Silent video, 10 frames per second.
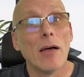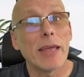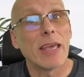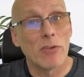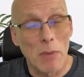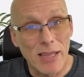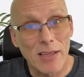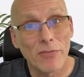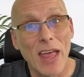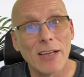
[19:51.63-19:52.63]
giving
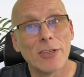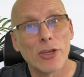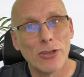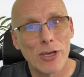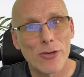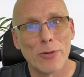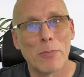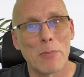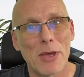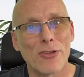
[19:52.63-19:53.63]
myself that unconditional
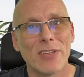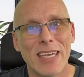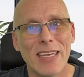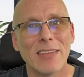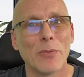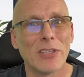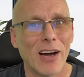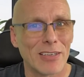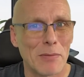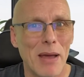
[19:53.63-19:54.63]
permission to eat that we
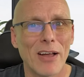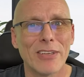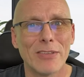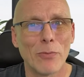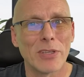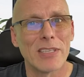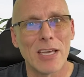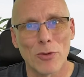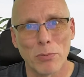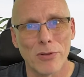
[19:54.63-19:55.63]
talked about in one of the
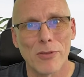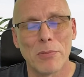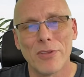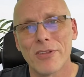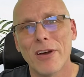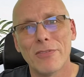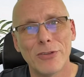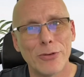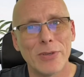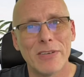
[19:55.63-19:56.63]
other principles of
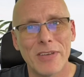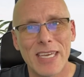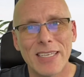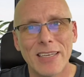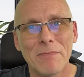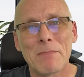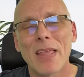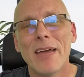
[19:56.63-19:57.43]
intuitive eating